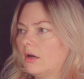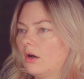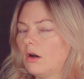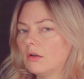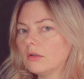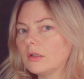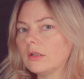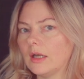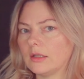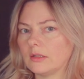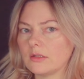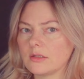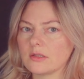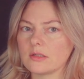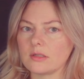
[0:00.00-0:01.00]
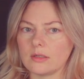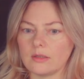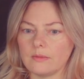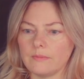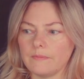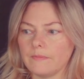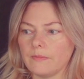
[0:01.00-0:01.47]
on the lattice
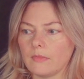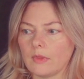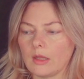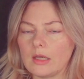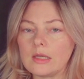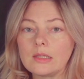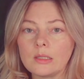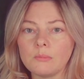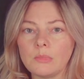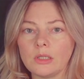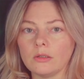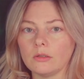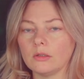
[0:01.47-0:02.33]
um, in the middle.